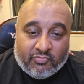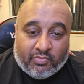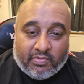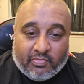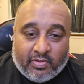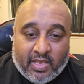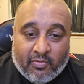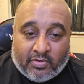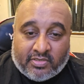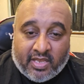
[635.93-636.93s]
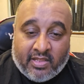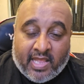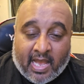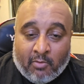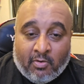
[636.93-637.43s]
Rhaenyra is there
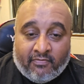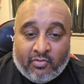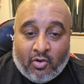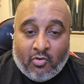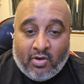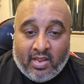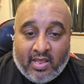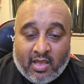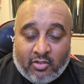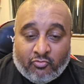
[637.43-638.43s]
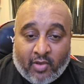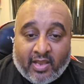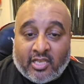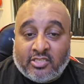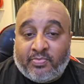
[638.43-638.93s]
now with not only her
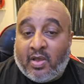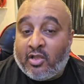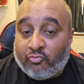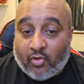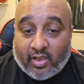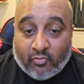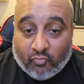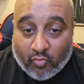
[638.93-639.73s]
dragons but her dragon